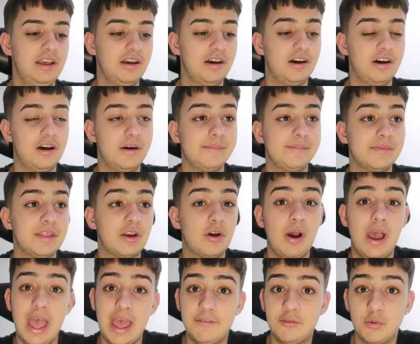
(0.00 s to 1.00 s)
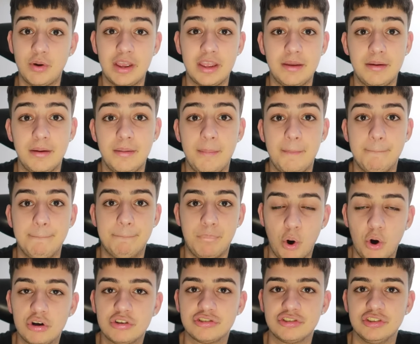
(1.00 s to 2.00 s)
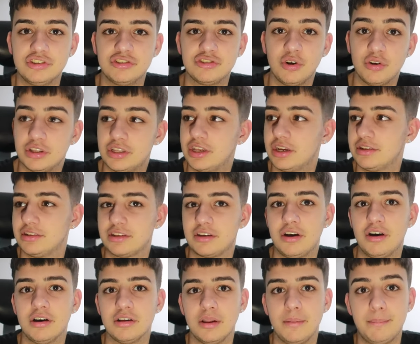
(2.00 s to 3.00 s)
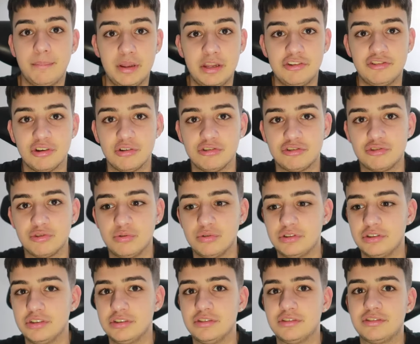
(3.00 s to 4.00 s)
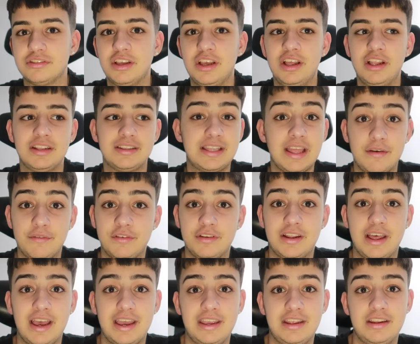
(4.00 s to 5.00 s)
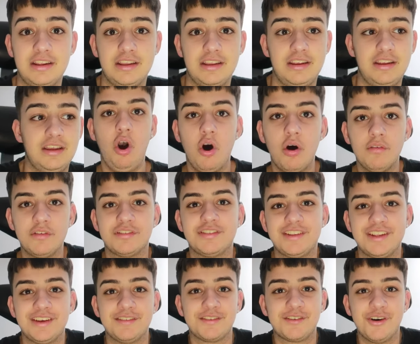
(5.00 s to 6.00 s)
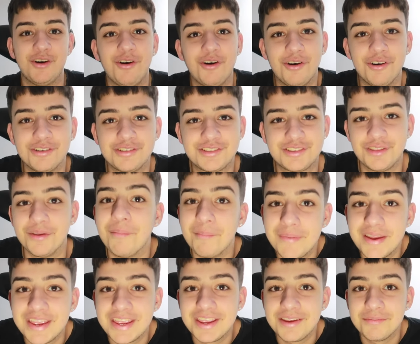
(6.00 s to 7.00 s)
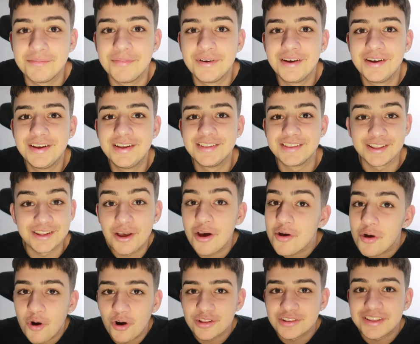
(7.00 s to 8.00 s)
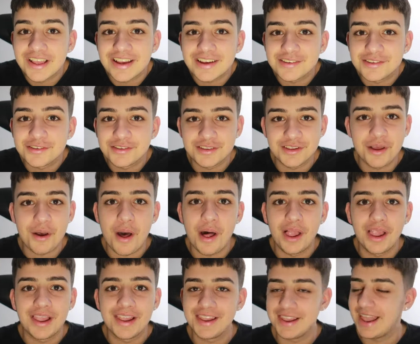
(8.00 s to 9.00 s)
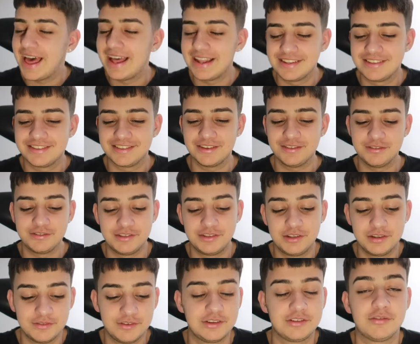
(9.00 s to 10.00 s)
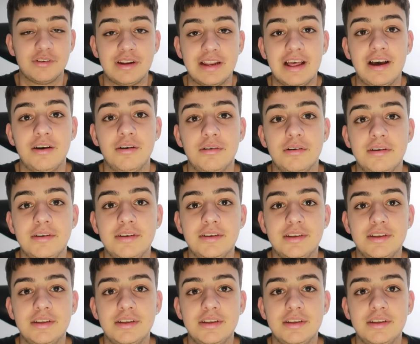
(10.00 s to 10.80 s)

Um, they've got heavyweight boxers on the undercard like Billy Joe Saunders, Devin Haney. Obviously, of course, the meme, the no context lad of the universe right now.